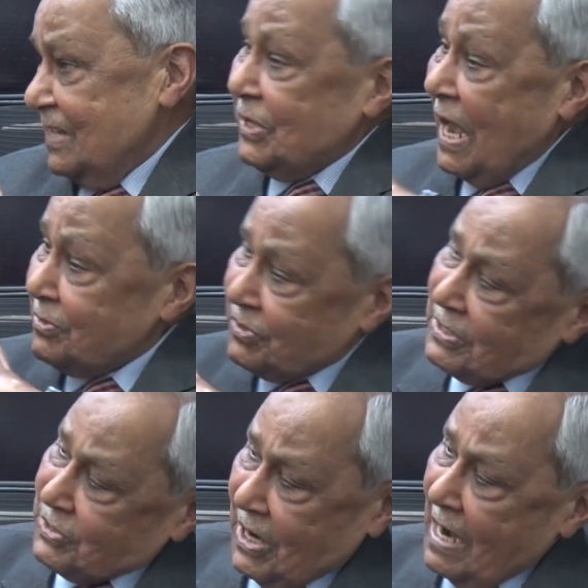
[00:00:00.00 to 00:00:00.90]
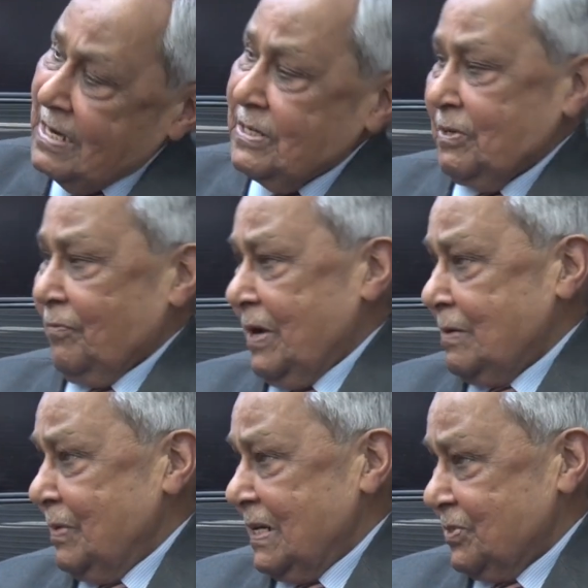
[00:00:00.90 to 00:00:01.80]
That's the challenge of
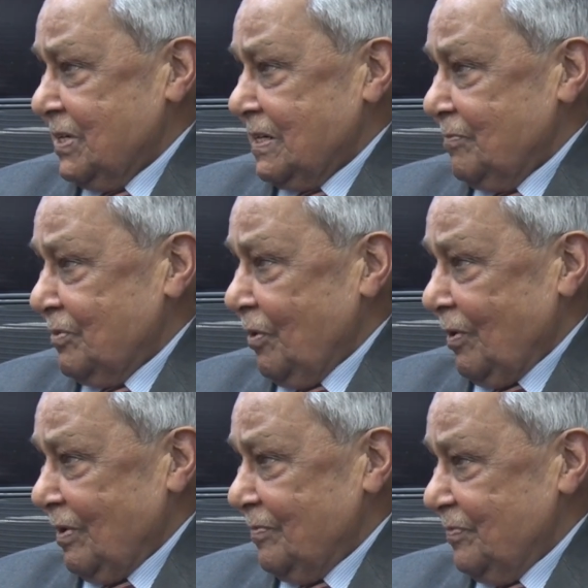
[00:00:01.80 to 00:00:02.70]
administrative law.